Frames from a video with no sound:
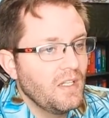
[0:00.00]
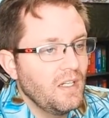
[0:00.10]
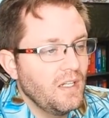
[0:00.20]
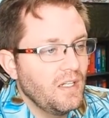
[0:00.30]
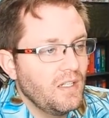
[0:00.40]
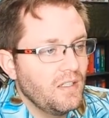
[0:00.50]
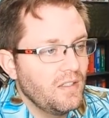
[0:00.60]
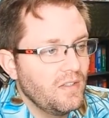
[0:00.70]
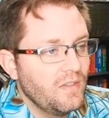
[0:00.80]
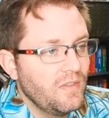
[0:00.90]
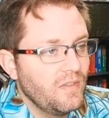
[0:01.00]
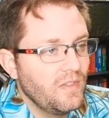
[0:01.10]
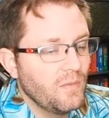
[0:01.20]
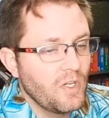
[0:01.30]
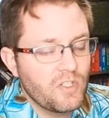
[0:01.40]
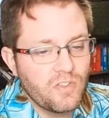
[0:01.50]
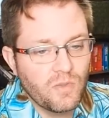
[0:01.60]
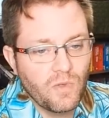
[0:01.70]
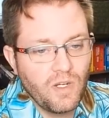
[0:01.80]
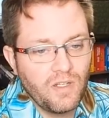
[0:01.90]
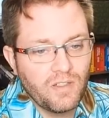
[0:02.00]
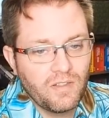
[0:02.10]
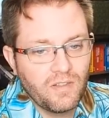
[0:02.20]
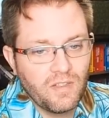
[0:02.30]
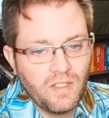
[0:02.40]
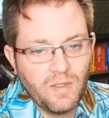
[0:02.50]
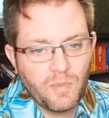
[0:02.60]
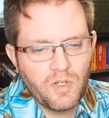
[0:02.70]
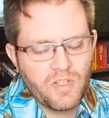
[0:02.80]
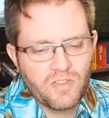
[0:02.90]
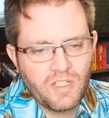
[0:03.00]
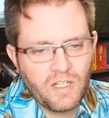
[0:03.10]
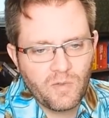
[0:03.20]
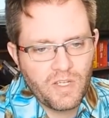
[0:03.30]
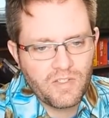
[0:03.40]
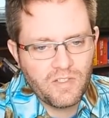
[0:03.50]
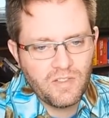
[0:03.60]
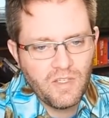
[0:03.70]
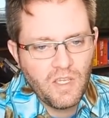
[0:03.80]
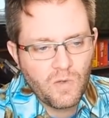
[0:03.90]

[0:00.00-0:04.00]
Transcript: uh, that Russia's in the wrong, uh, protesters are getting arrested.